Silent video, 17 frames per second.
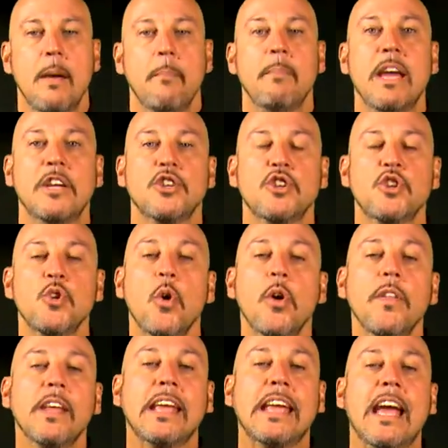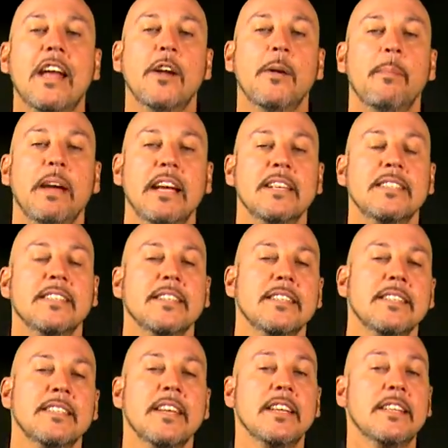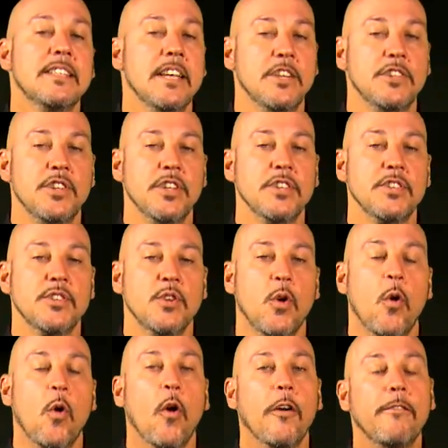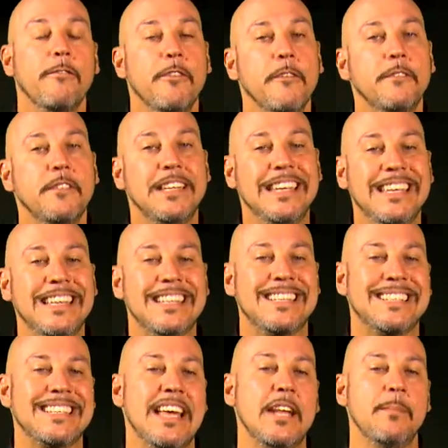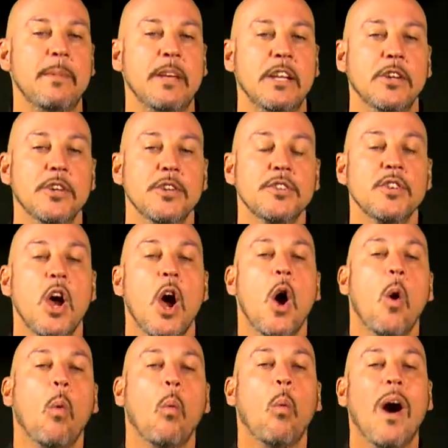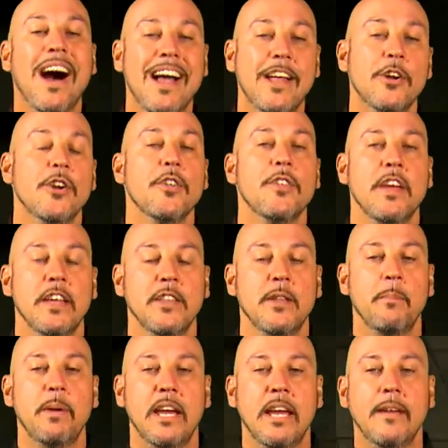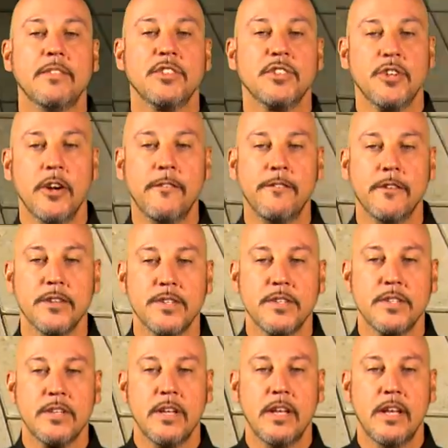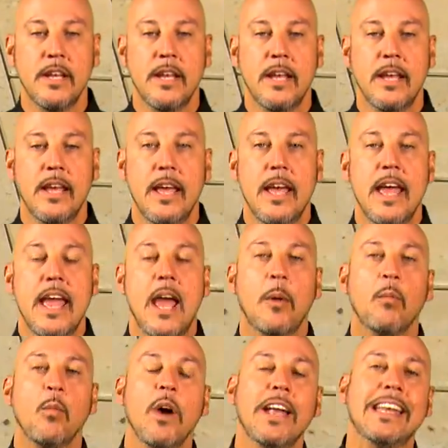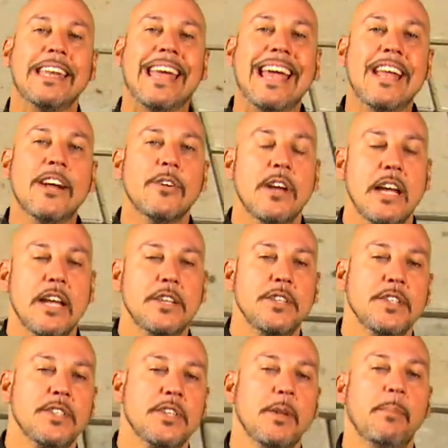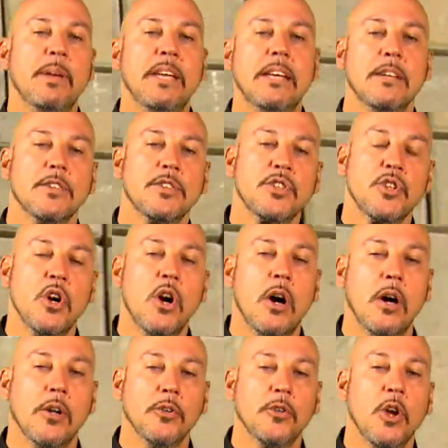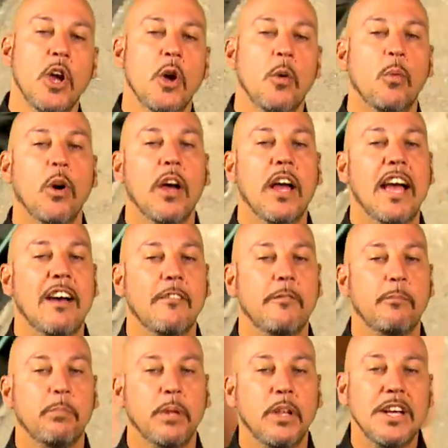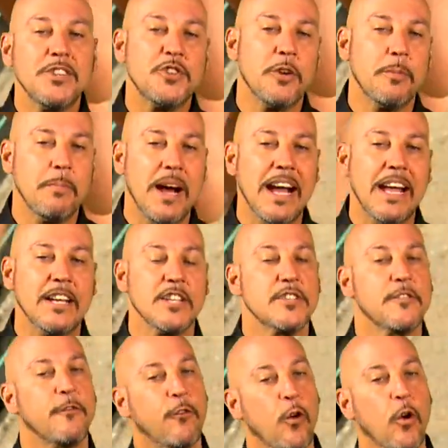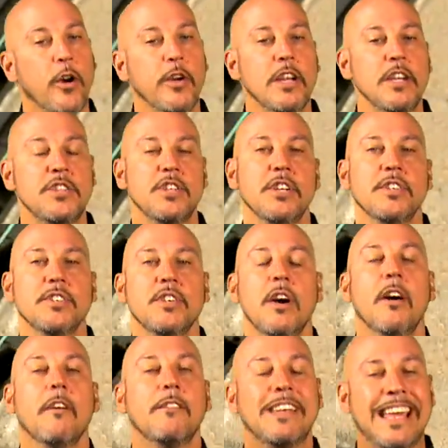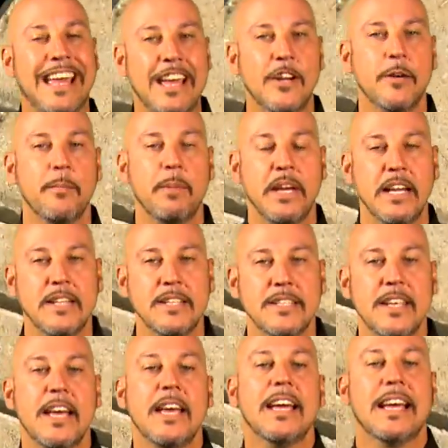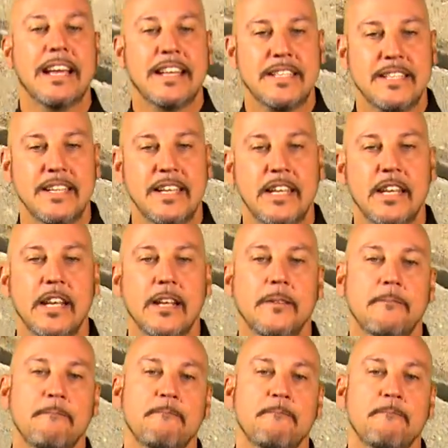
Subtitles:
Make sure the Gator Base is 6 inches or 15 centimeters wider than the paved surface. And when Gator edge is to be installed, we'll have plus or minus 4 inches of Gator Base exceeding.